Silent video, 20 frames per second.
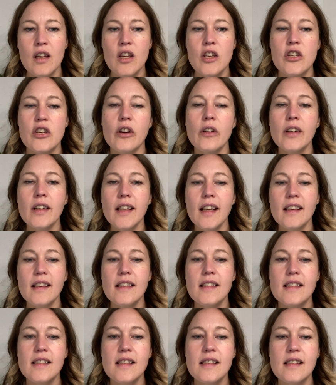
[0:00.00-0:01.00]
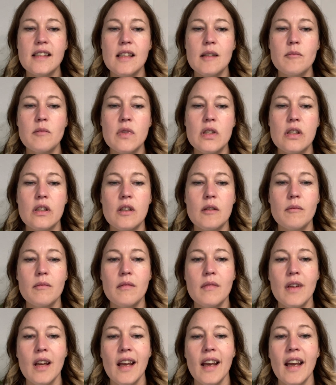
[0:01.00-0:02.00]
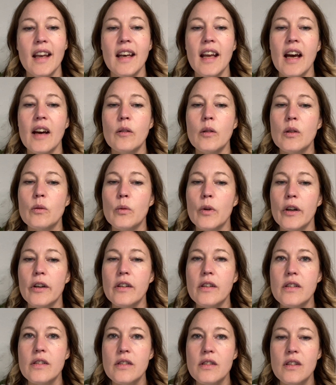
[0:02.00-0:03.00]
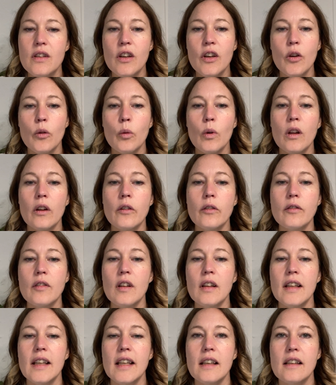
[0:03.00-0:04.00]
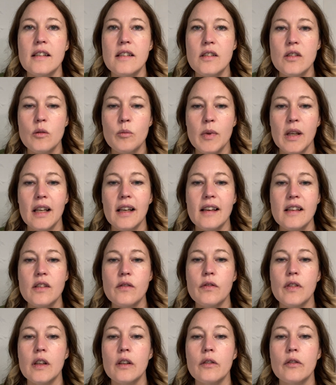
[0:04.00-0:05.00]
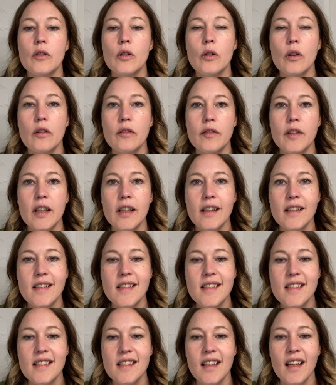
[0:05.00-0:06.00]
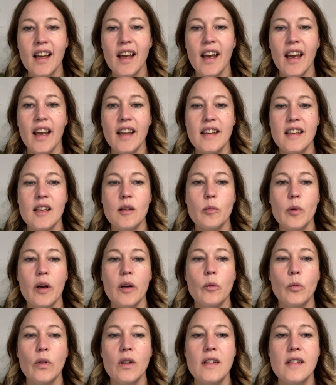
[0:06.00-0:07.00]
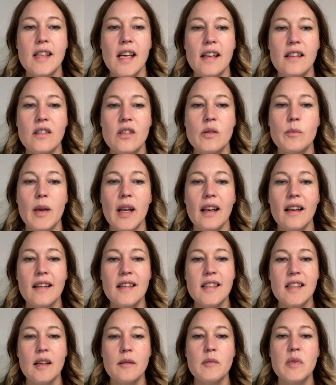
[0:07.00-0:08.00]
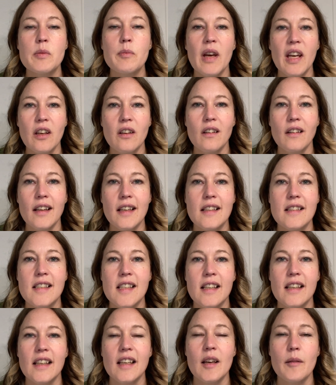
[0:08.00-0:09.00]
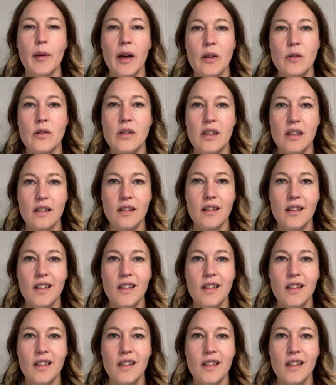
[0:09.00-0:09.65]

Knowing that it's a symptom and how it works will often lead us to be less fearful of it, and thereby we'll tend to spend less time speculating about it